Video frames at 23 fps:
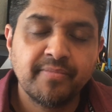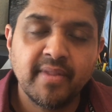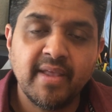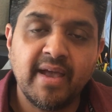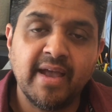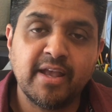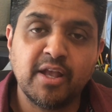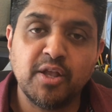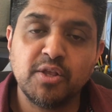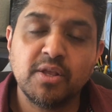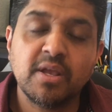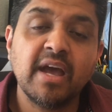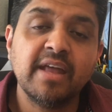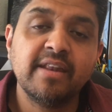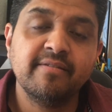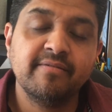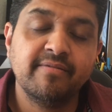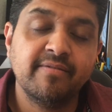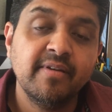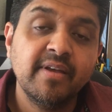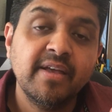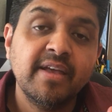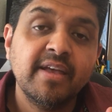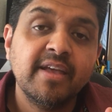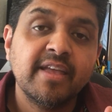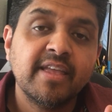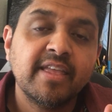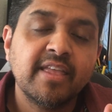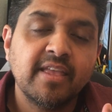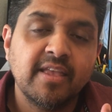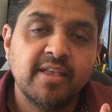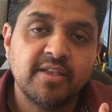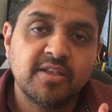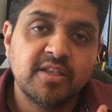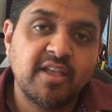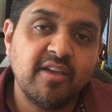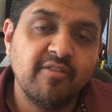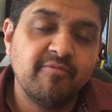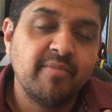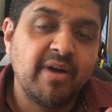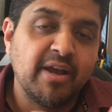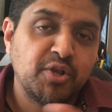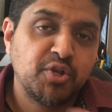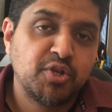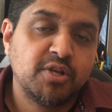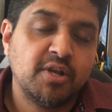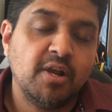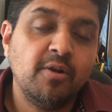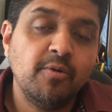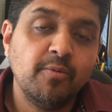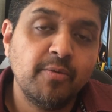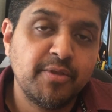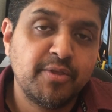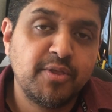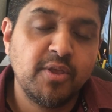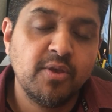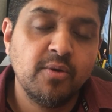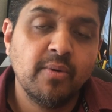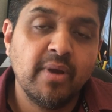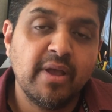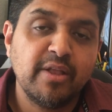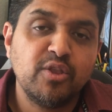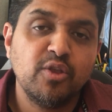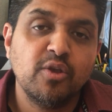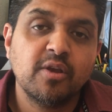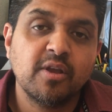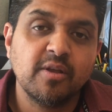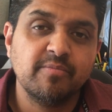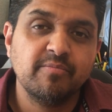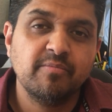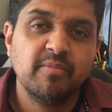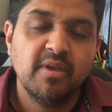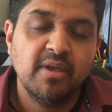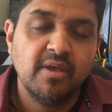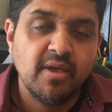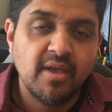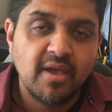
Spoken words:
I can kind of give my share with you, and you can